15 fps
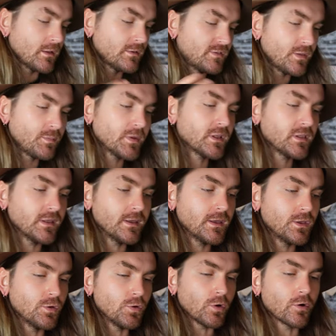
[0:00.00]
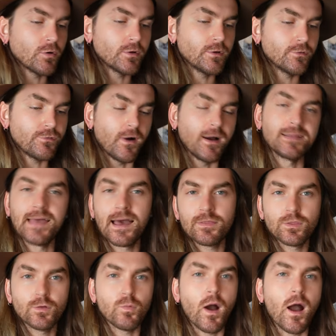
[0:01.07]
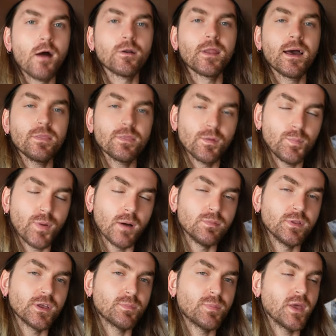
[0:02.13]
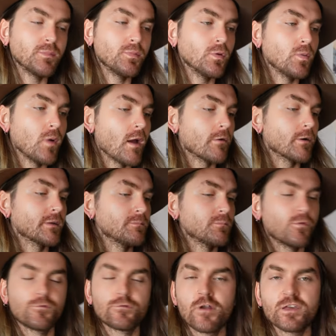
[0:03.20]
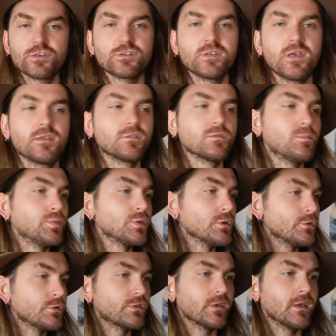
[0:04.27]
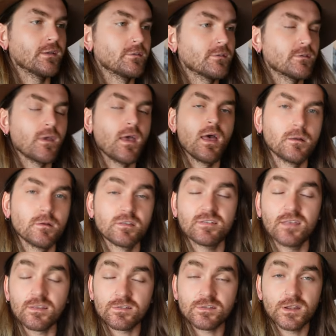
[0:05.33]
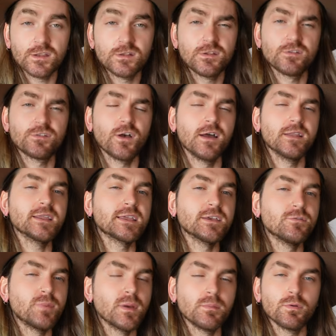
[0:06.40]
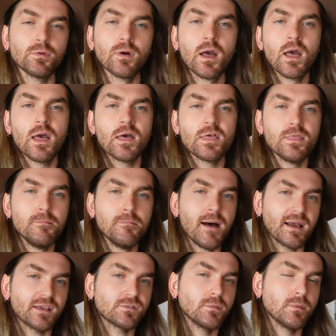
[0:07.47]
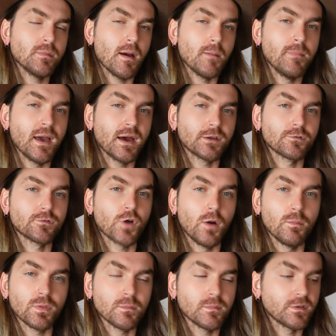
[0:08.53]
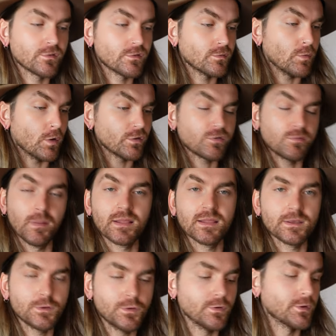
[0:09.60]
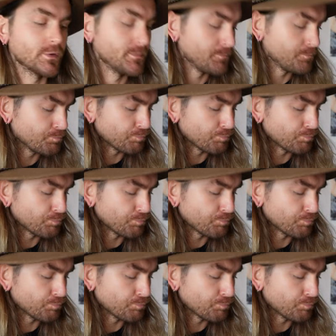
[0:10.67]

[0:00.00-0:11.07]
Typically, you're going to find out in the wild, out in the public, people wearing fresh scents, blue scents, scents that are designed to give people the maximum amount of compliments while smelling good.